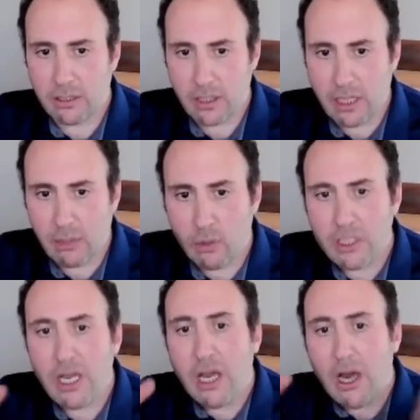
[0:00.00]
In other
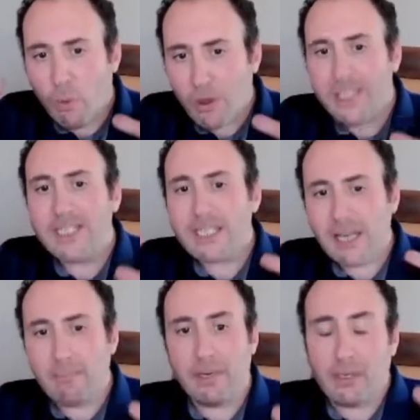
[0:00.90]
words, what is this
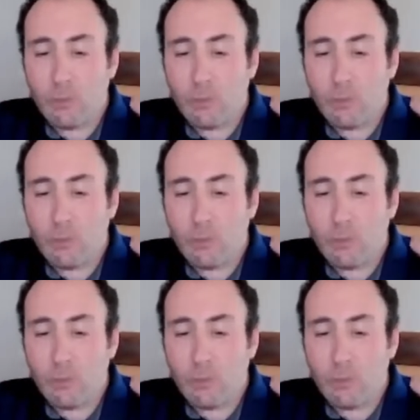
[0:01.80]
company,